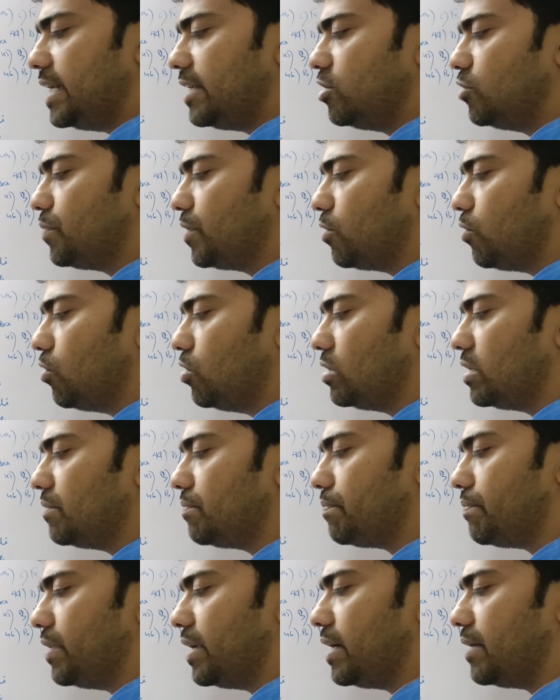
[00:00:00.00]
A new old,
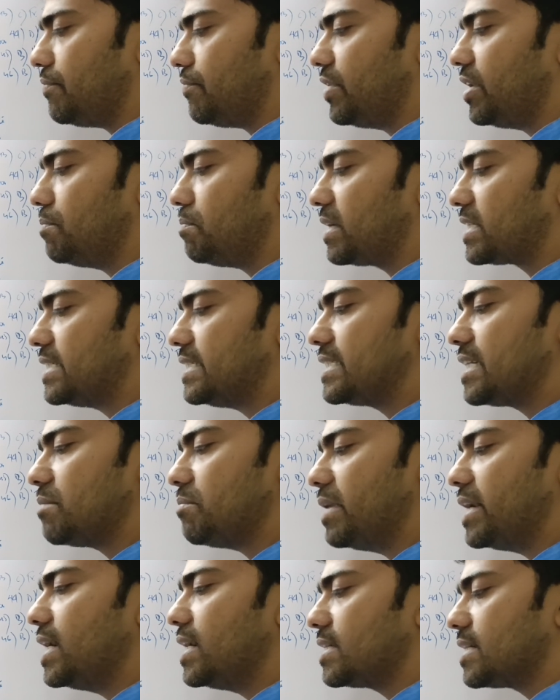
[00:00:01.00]
Philip Messenger,
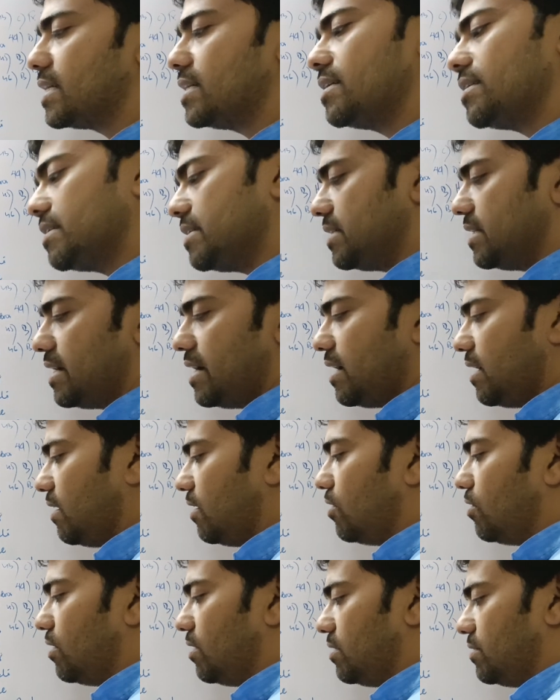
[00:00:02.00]
Middleton
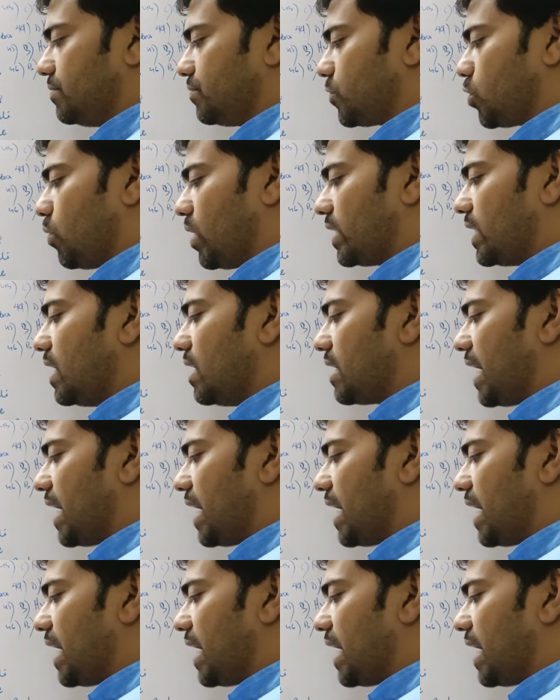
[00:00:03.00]
were the